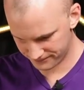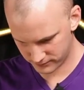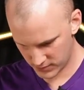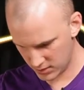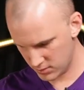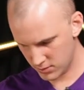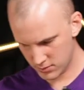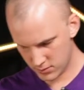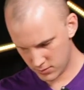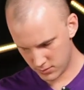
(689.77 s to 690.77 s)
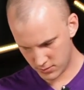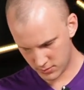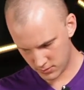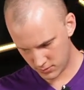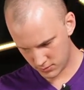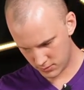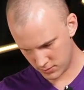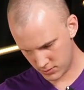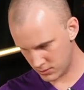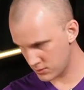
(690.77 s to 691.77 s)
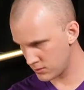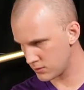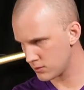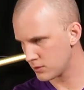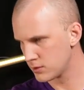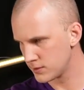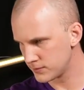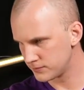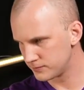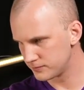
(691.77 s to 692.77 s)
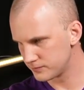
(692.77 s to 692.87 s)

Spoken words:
Nothing is said.